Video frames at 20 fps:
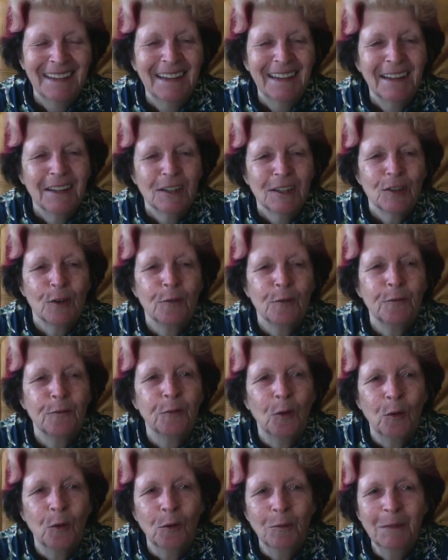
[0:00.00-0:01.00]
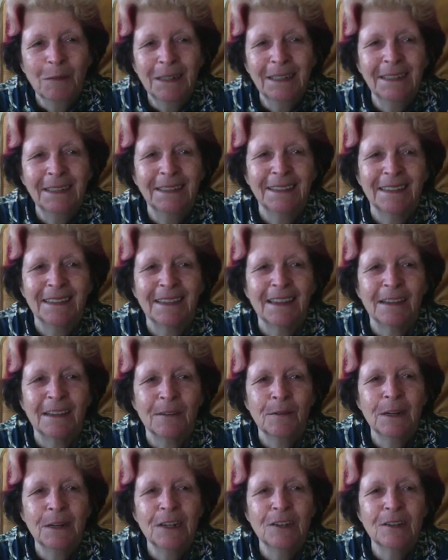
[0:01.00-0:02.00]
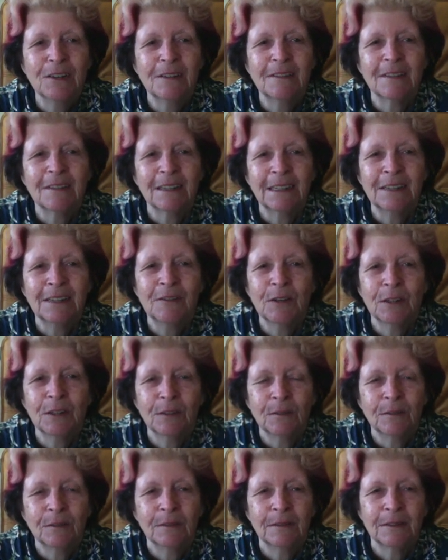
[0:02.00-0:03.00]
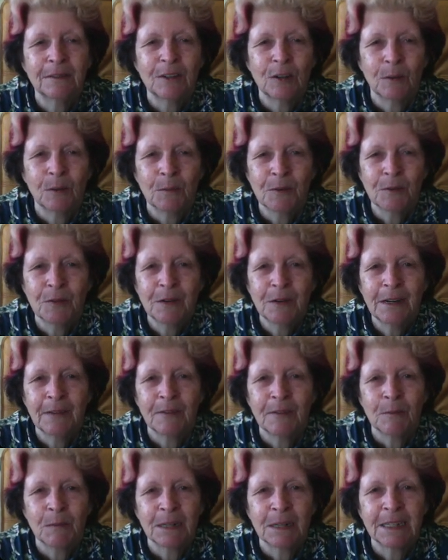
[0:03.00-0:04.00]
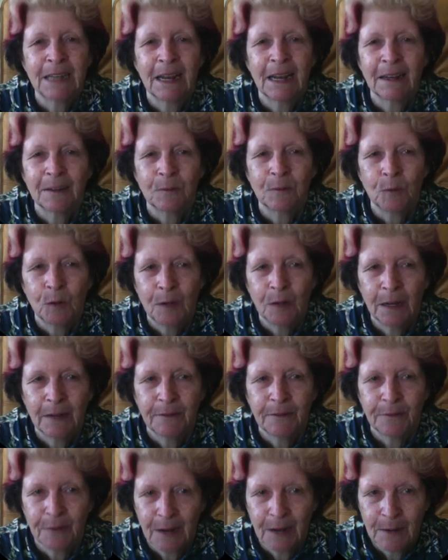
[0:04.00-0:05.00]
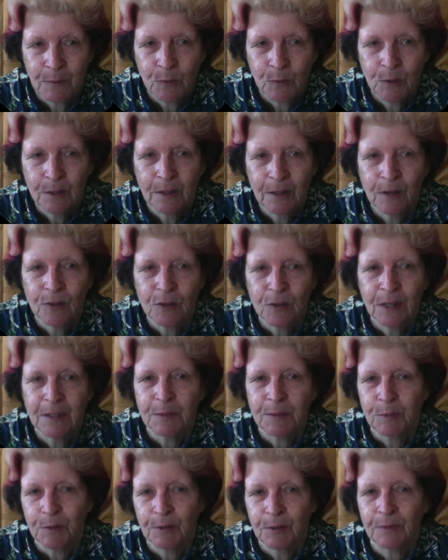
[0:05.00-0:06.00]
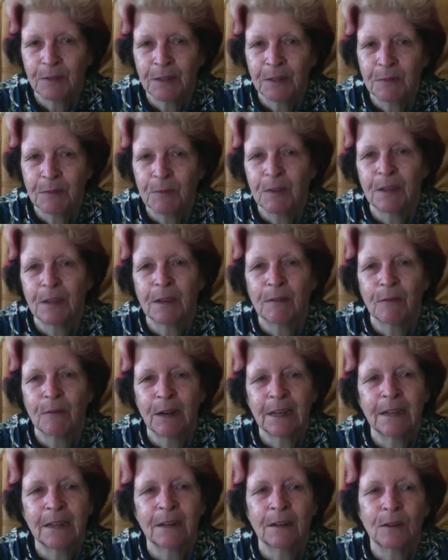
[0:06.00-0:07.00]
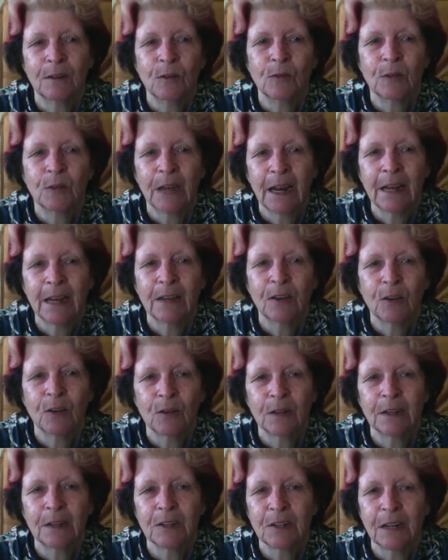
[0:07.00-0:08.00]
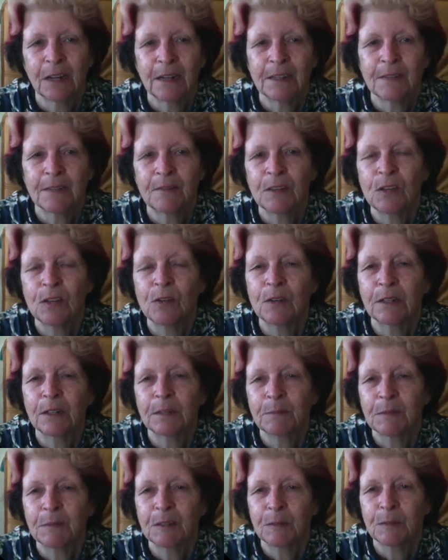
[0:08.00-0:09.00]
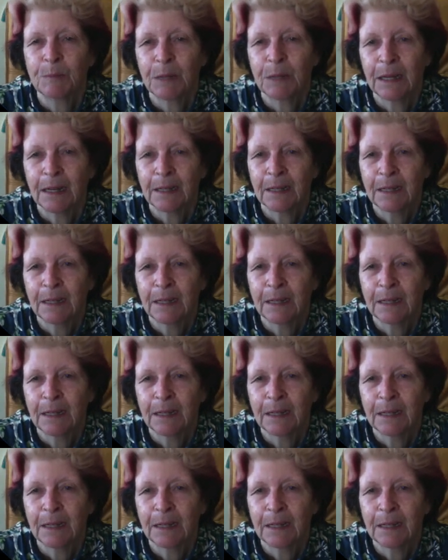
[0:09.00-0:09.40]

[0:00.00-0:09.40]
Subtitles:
So form, the rigid cylindrical geometry of the metallic wire framework contrasts beautifully with the irregular organic curling shards of the eucalyptus bark.